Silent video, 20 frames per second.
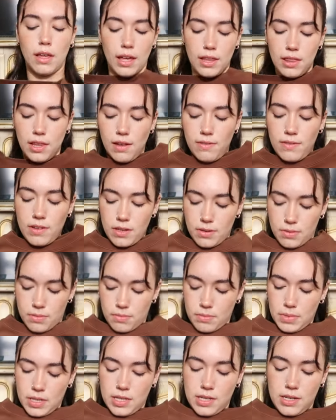I love it
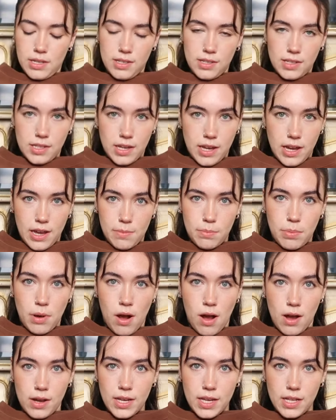because it had
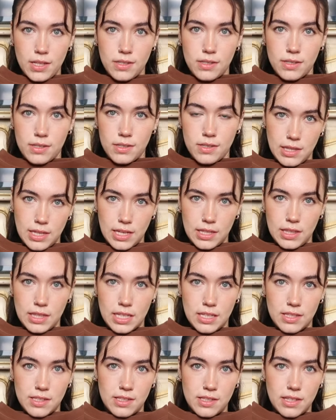pockets like
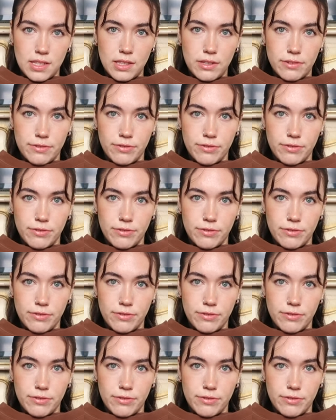this in the